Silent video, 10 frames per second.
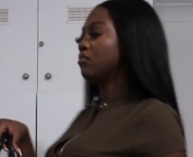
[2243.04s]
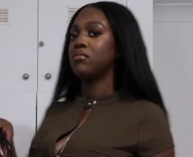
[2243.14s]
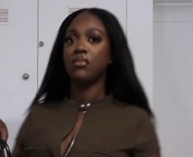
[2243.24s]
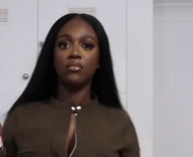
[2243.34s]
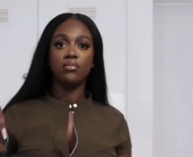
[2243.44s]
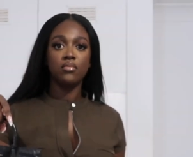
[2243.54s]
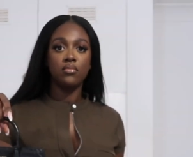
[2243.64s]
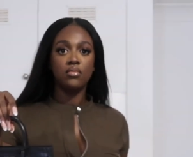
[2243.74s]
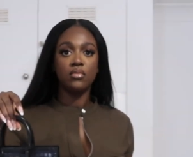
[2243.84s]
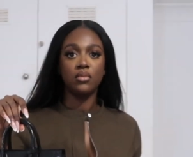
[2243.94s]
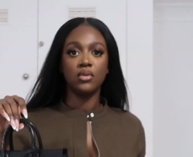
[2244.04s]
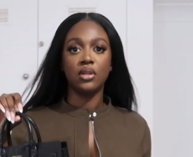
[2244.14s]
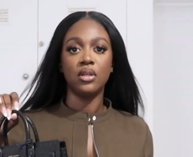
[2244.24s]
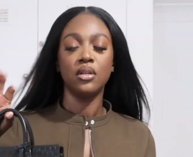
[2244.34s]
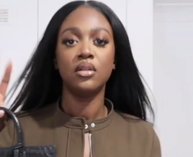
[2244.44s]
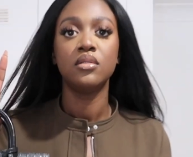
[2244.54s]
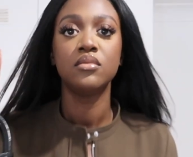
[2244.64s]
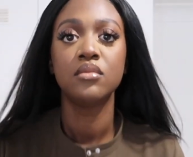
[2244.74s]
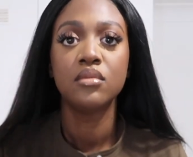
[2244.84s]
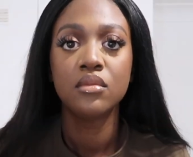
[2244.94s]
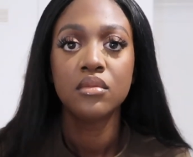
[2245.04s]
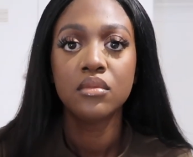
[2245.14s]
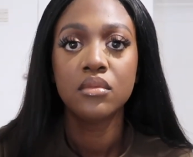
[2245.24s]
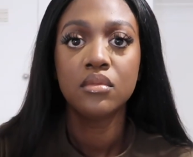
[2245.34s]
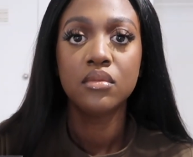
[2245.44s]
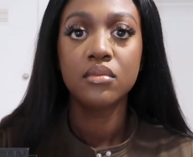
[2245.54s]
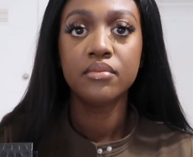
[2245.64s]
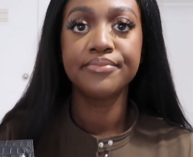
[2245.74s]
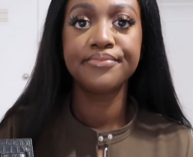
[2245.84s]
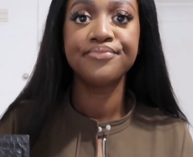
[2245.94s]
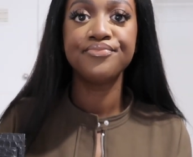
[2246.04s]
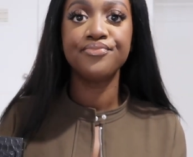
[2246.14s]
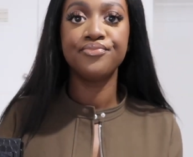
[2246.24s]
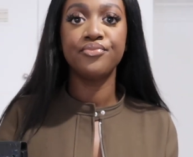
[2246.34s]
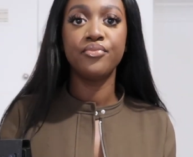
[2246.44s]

(silence)